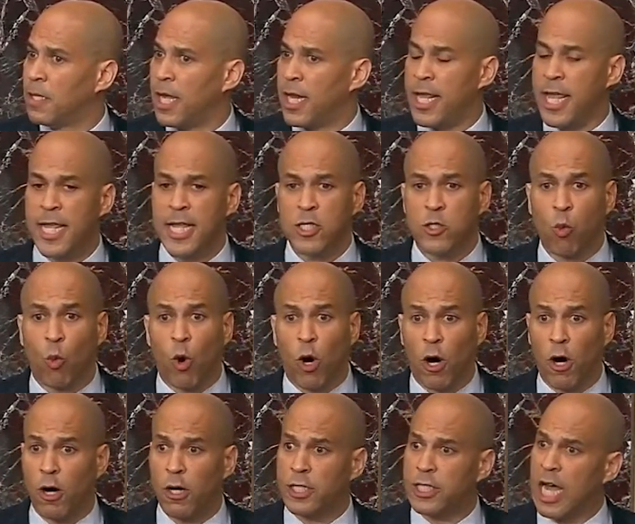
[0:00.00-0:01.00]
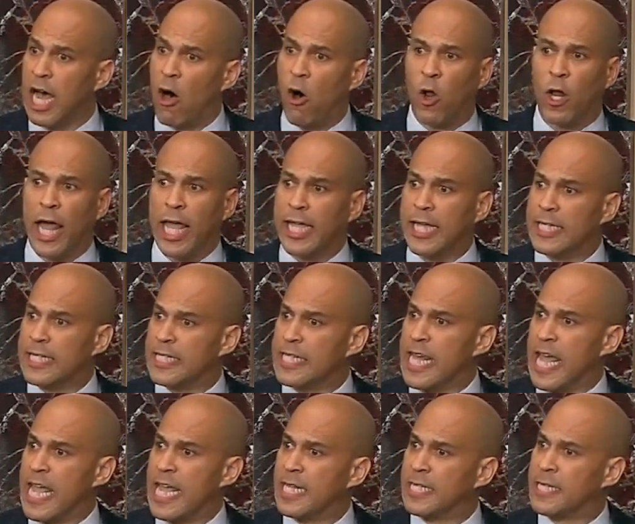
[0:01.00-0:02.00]
And his words, all I can
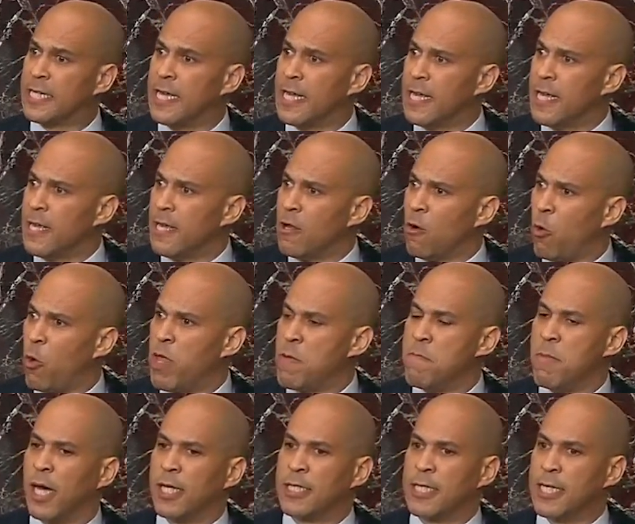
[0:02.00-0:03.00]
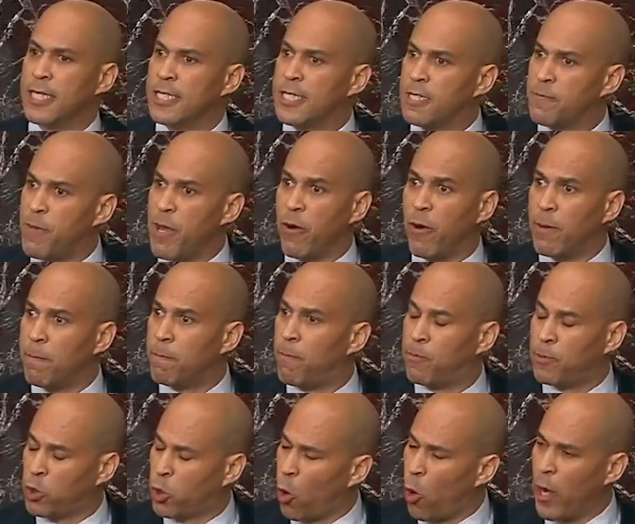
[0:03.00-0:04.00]
say is we must in
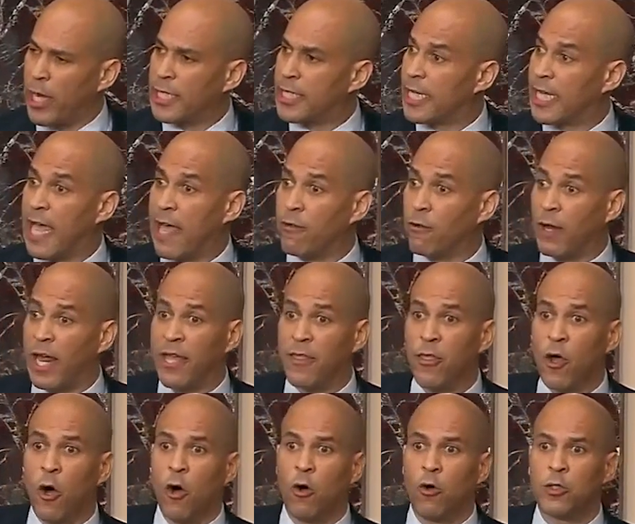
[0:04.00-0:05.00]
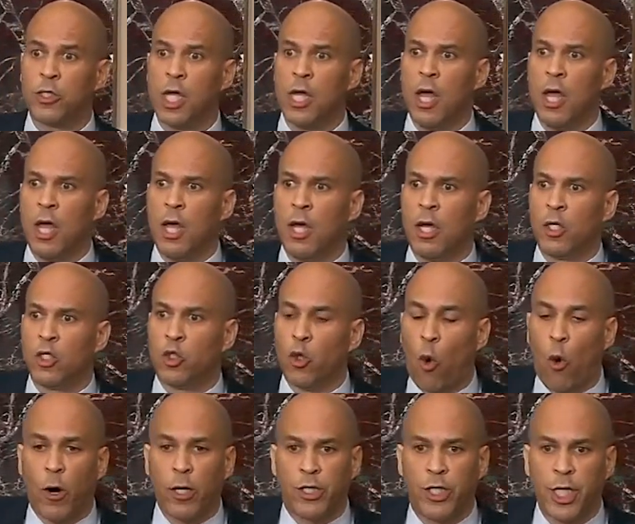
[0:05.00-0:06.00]
spirit join together like those
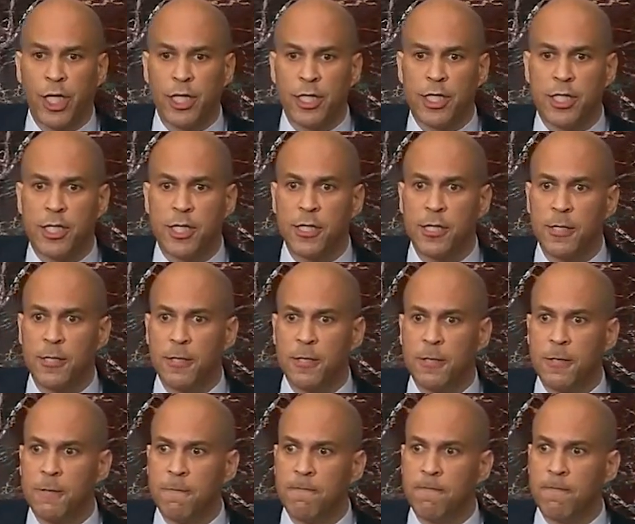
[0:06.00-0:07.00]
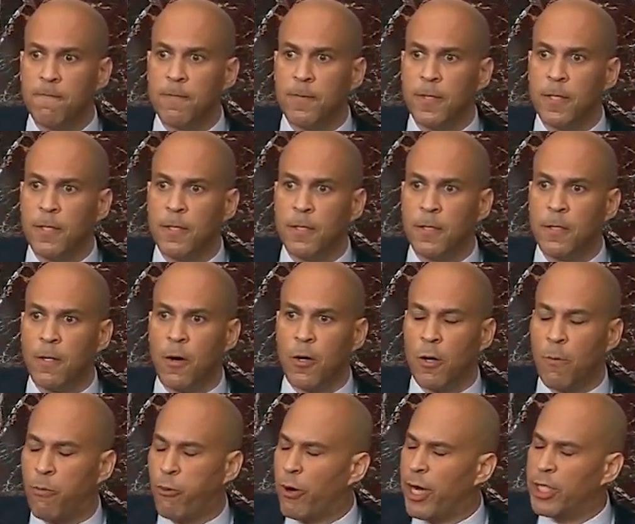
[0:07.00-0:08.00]
Georgians on
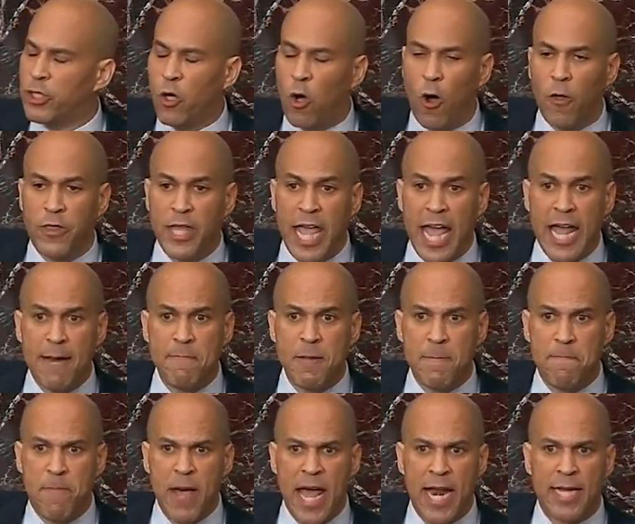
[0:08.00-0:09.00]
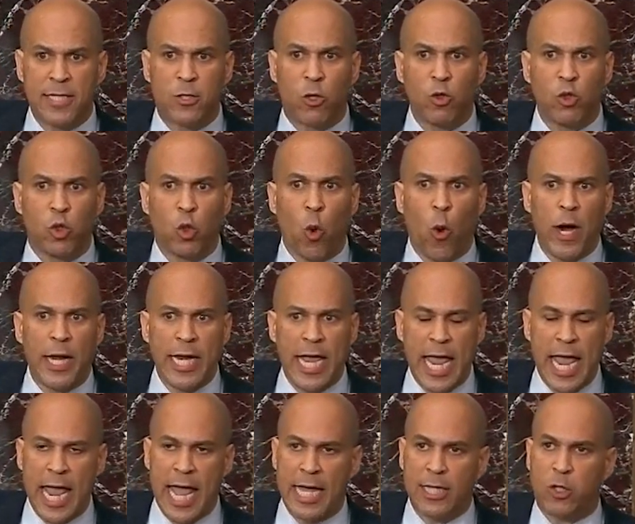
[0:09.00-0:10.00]
a bridge called the Edmund Pettus, who joined
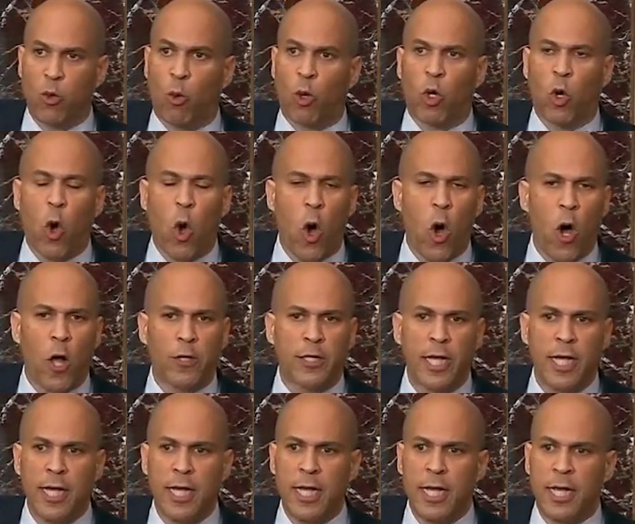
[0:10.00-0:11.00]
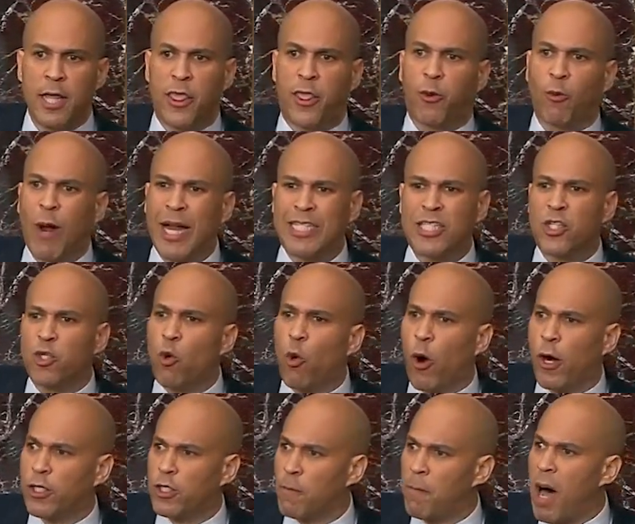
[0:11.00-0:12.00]
hands, who were called threats to
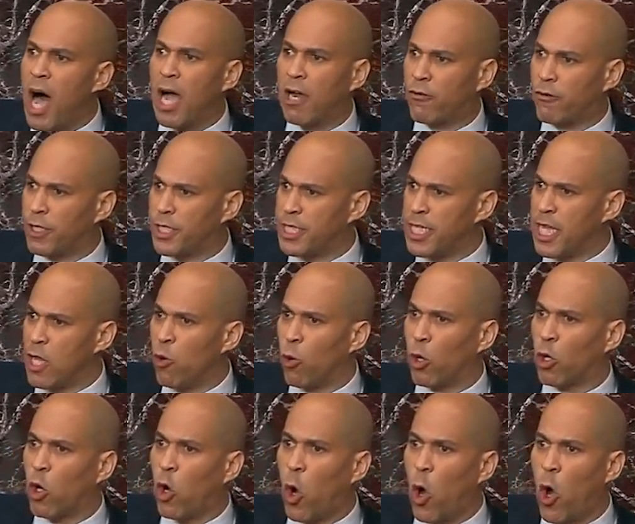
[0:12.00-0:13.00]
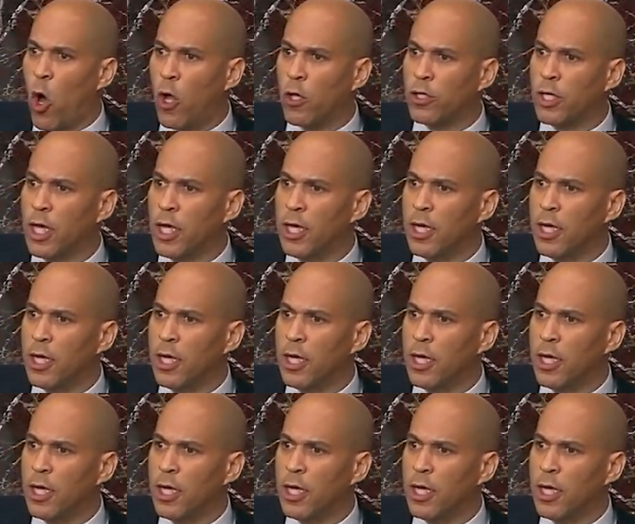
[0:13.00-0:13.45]
our democracy, who were called